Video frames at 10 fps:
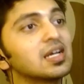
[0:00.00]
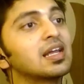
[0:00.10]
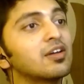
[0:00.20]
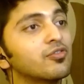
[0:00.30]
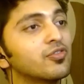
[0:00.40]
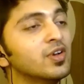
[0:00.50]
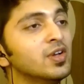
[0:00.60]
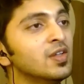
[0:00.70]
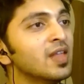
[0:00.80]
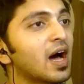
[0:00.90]
alive
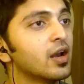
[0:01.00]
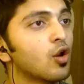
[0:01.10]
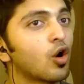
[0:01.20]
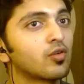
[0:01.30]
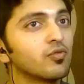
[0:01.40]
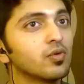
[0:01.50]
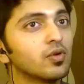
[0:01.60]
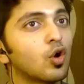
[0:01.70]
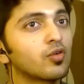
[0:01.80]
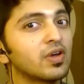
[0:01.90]
and
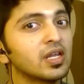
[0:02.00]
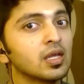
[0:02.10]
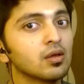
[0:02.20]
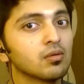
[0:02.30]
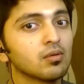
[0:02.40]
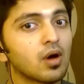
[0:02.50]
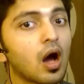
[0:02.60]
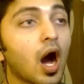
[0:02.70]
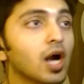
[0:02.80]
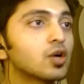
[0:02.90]
not very
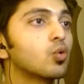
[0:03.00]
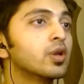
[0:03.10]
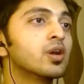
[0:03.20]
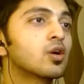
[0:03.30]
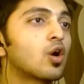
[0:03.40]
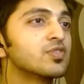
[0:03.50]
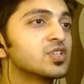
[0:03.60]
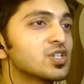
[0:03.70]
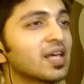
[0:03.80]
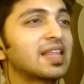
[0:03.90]
art-oriented
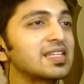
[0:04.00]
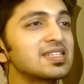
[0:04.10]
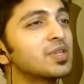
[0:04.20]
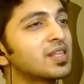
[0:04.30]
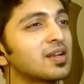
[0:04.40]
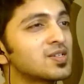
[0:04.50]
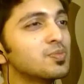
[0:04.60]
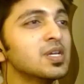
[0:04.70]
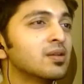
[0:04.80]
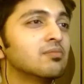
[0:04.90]
conversation, like, that's something that's
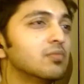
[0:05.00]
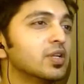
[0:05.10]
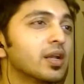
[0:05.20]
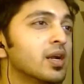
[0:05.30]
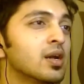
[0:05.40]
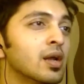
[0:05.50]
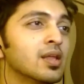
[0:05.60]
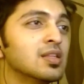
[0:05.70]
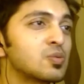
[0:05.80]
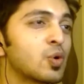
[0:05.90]
been run and done
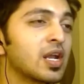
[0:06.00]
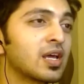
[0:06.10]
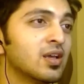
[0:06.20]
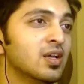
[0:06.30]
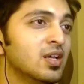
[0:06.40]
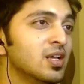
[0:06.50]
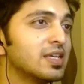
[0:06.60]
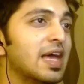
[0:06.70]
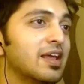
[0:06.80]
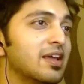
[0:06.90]
at this point. Like,
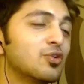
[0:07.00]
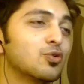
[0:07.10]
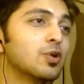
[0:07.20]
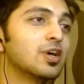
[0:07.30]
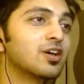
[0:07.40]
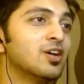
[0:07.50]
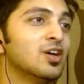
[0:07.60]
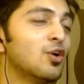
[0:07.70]
getting into like,